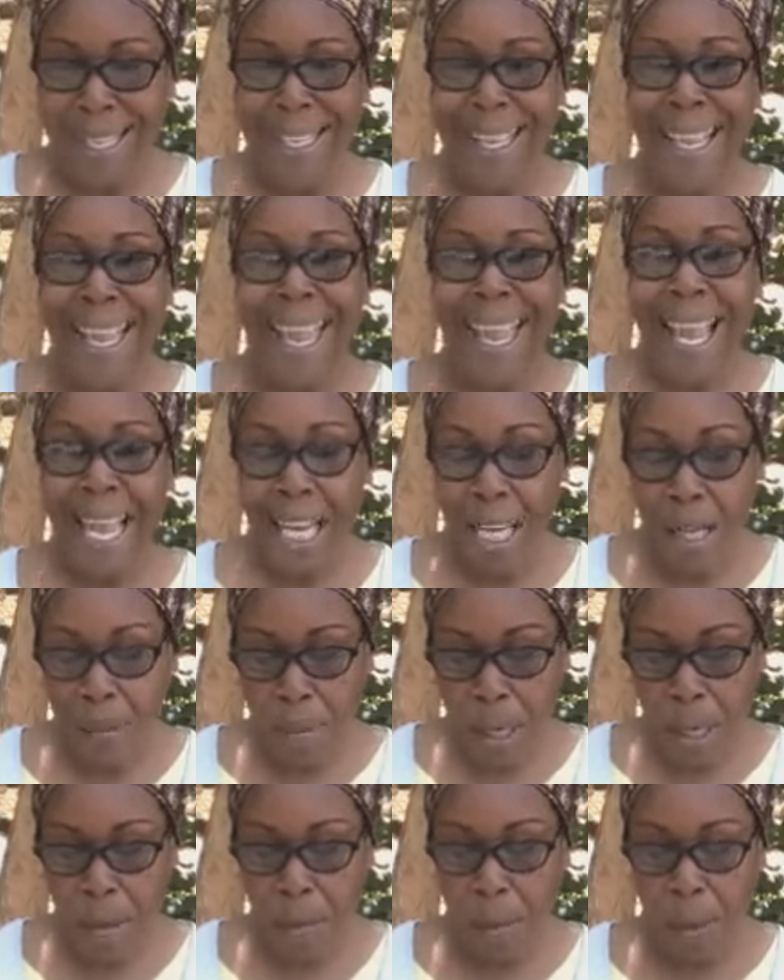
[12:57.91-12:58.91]
The
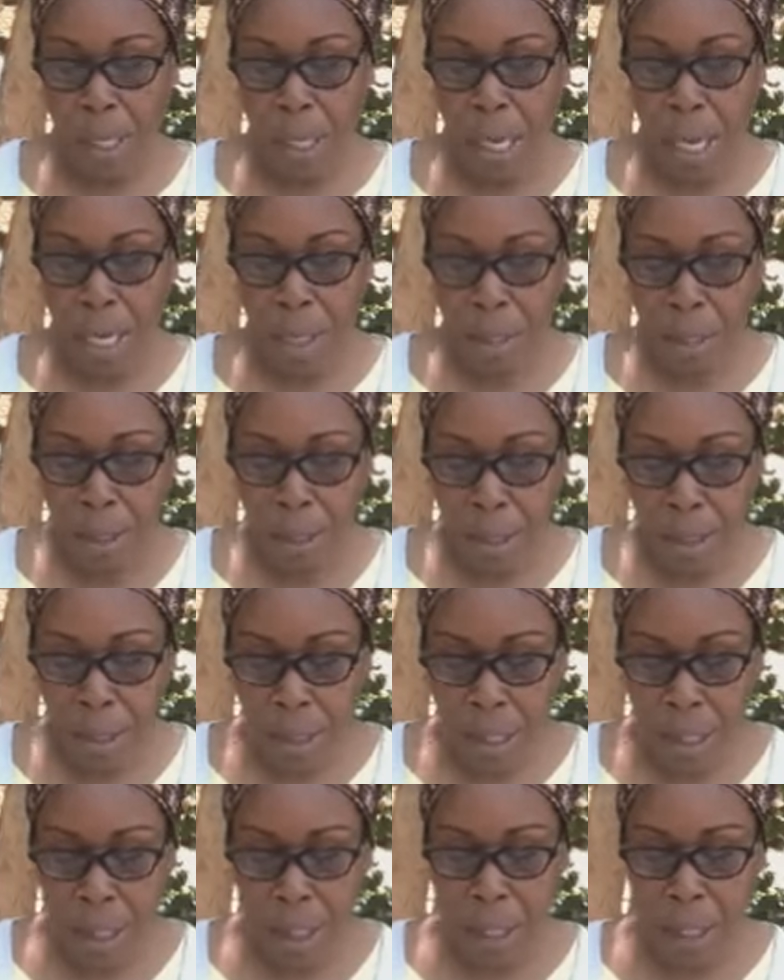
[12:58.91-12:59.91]
enemy will
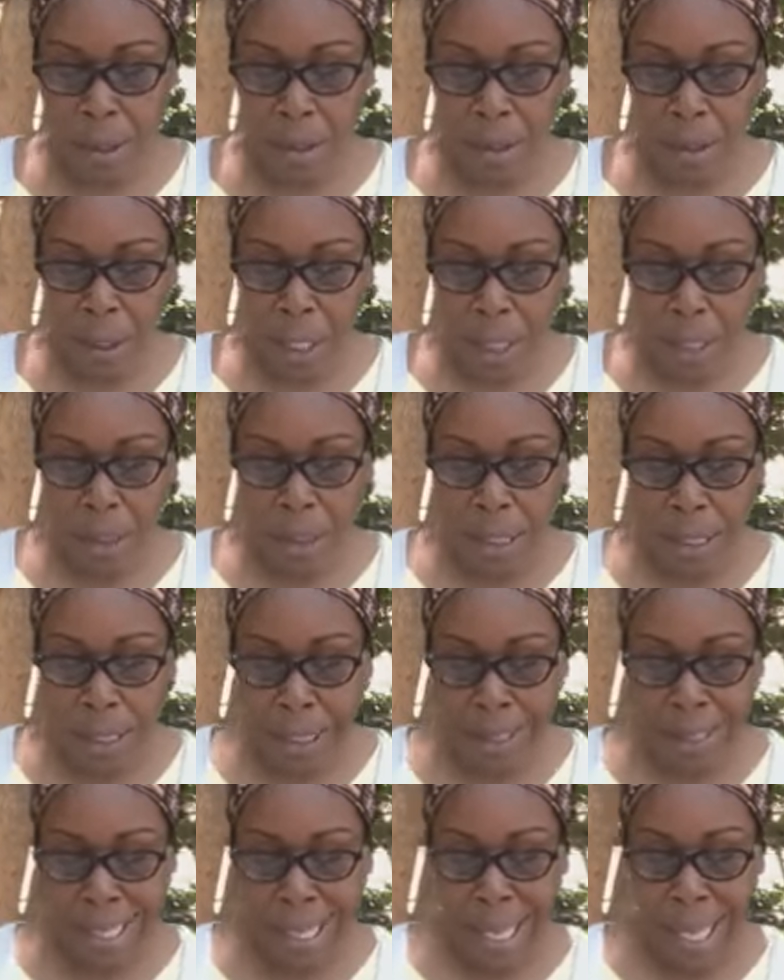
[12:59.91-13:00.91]
constantly assault
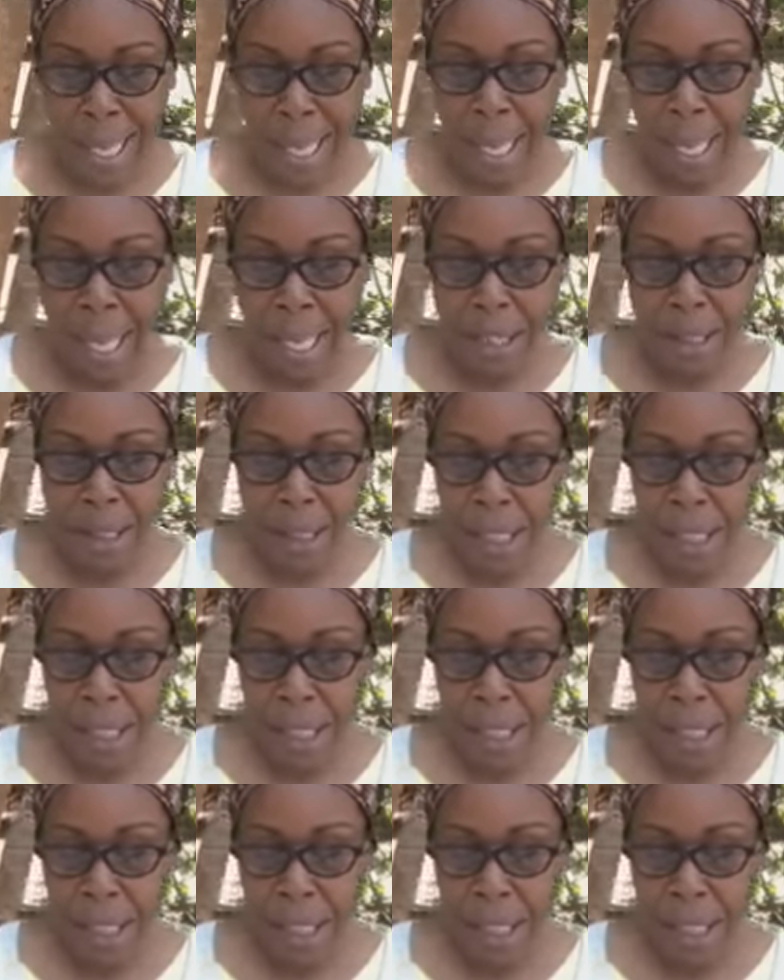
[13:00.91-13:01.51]
us as